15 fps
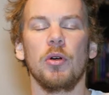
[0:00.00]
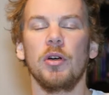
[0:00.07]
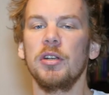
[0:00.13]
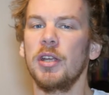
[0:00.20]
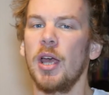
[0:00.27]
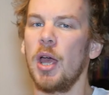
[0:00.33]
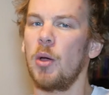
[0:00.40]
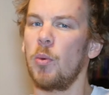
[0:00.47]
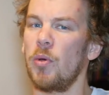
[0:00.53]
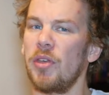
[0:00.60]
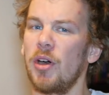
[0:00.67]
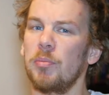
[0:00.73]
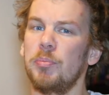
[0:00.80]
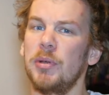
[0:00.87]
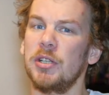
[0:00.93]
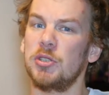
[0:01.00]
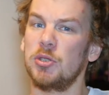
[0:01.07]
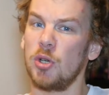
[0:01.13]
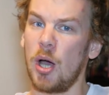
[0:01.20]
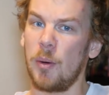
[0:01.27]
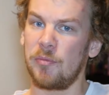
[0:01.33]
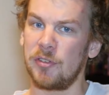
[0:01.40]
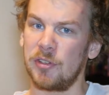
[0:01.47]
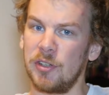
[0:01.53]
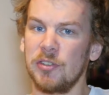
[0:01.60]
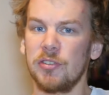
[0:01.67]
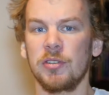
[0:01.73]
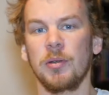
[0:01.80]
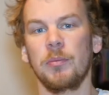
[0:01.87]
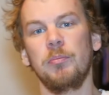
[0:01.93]
word without being too
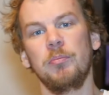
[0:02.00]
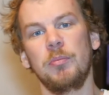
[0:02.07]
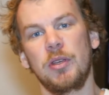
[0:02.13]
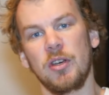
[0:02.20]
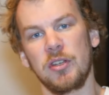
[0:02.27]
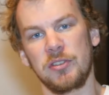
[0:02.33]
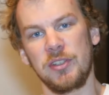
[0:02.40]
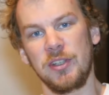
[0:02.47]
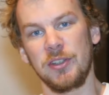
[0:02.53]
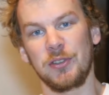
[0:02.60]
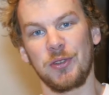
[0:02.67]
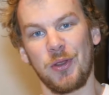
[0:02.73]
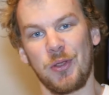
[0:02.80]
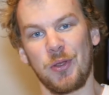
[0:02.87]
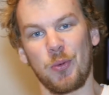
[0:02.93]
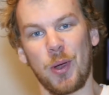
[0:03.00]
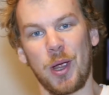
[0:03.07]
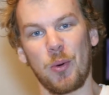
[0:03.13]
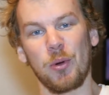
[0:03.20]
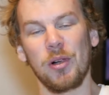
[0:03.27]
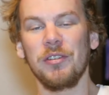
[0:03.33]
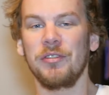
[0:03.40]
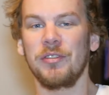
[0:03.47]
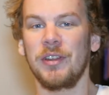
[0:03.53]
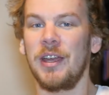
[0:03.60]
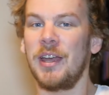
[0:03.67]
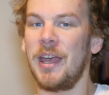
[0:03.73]
obvious, because he is the werewolf,